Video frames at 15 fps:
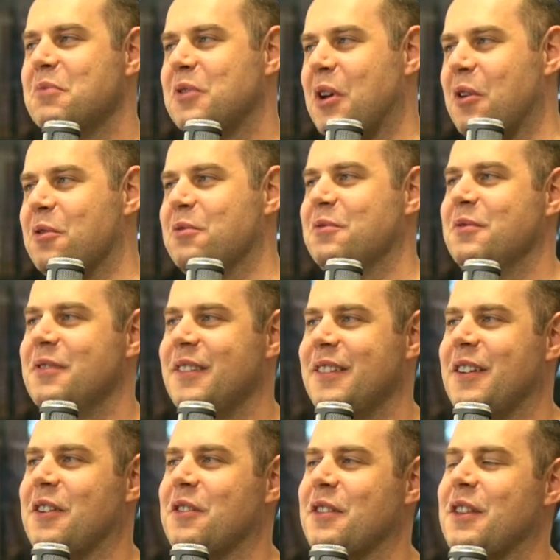So
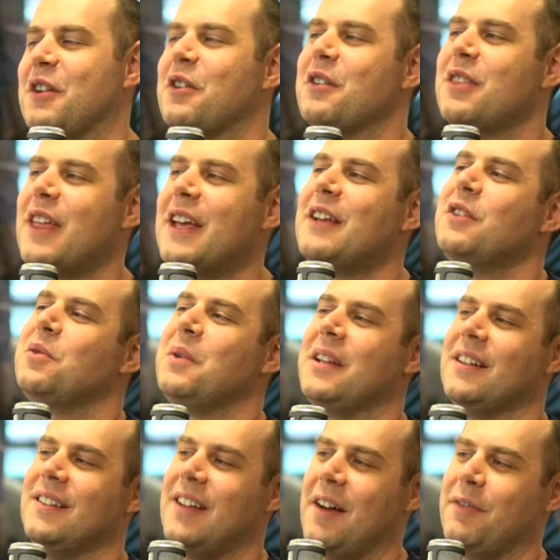there are things we
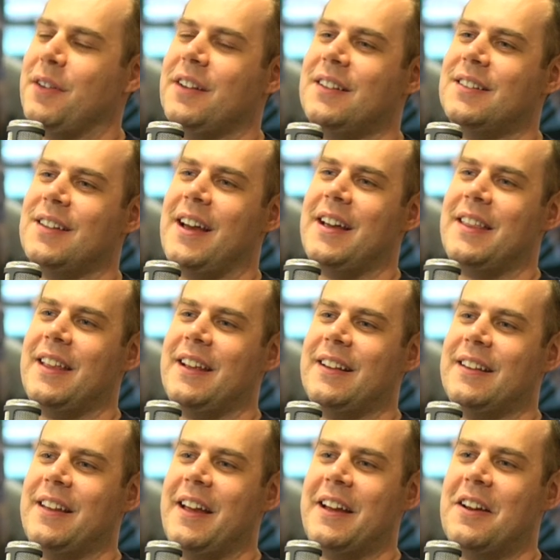can definitely say
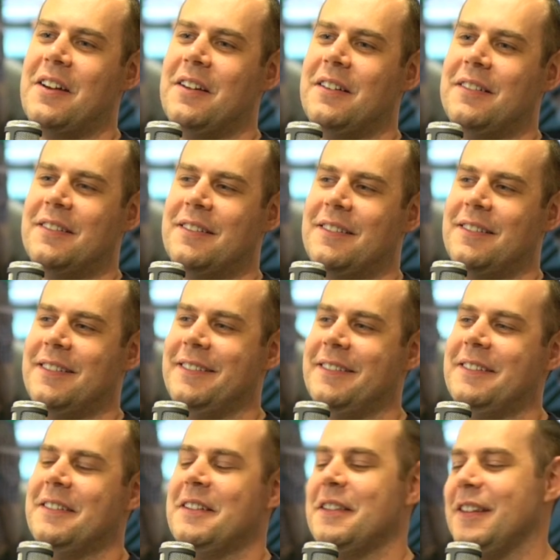that like
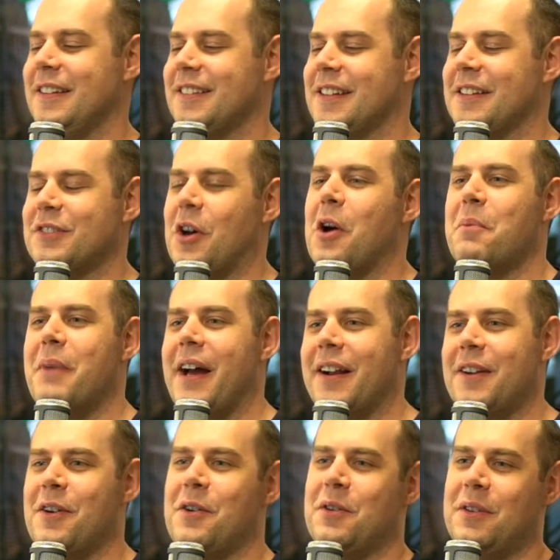these things are
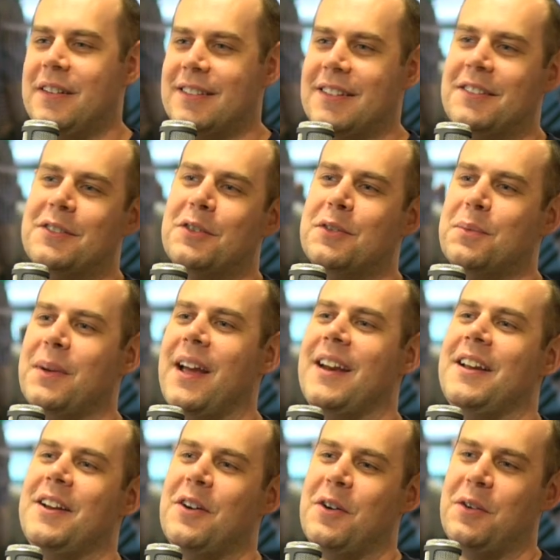bad code, these things are
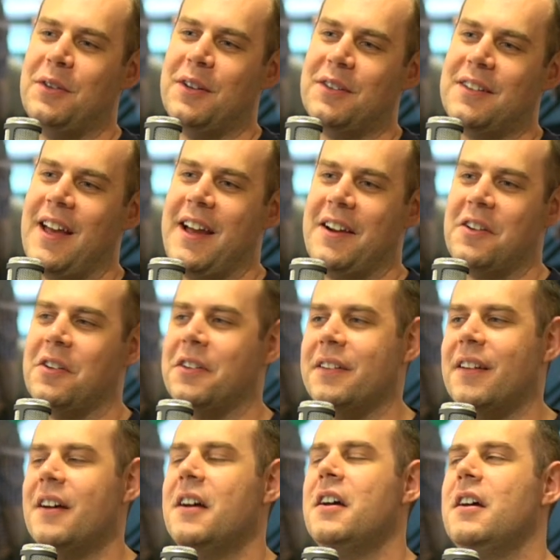spaghetti code, they're
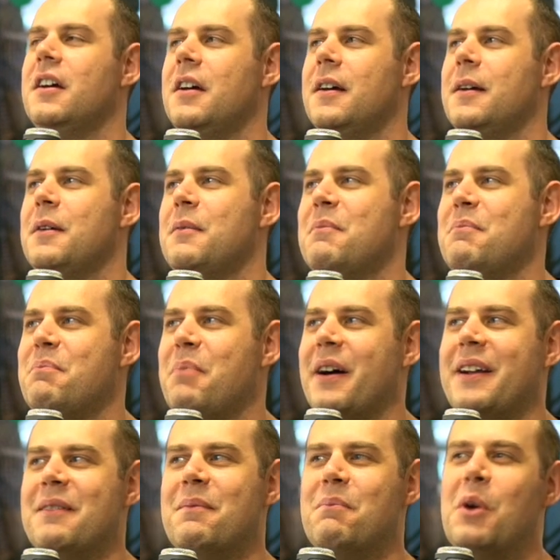tangled.
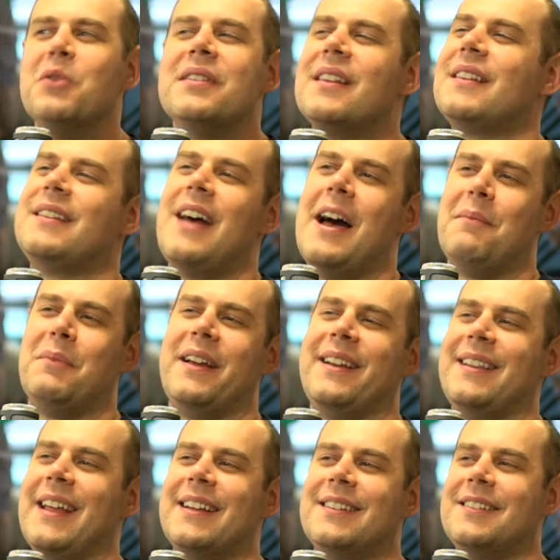But most of the time,
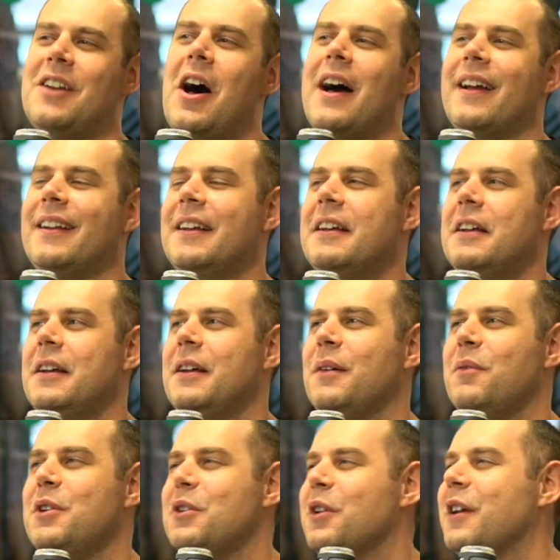like that's not,
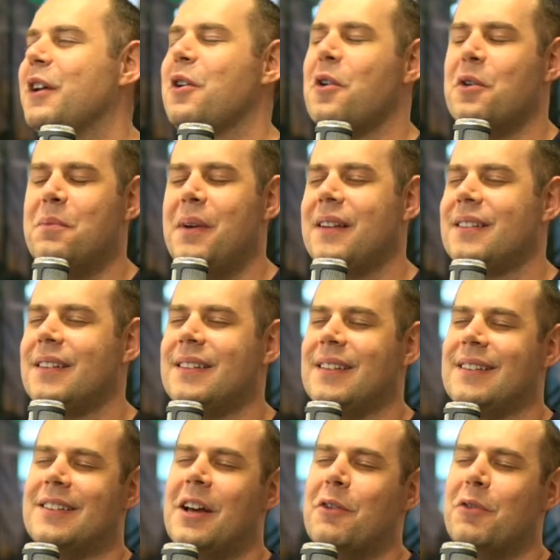when you look at code bases,
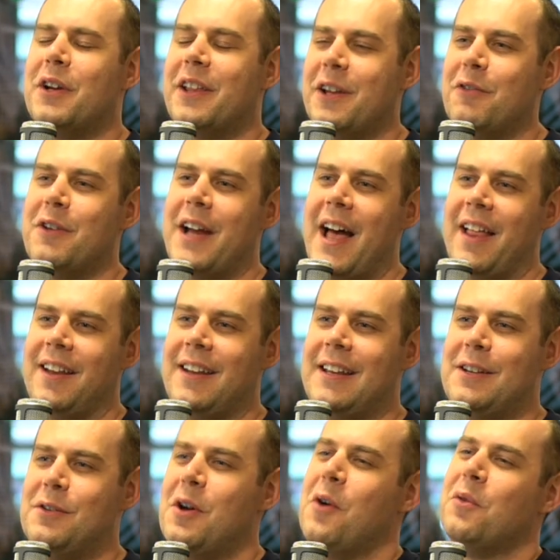that's not really a reality.
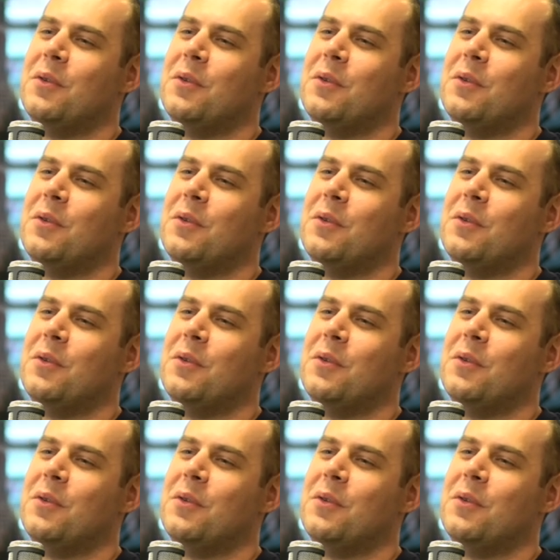You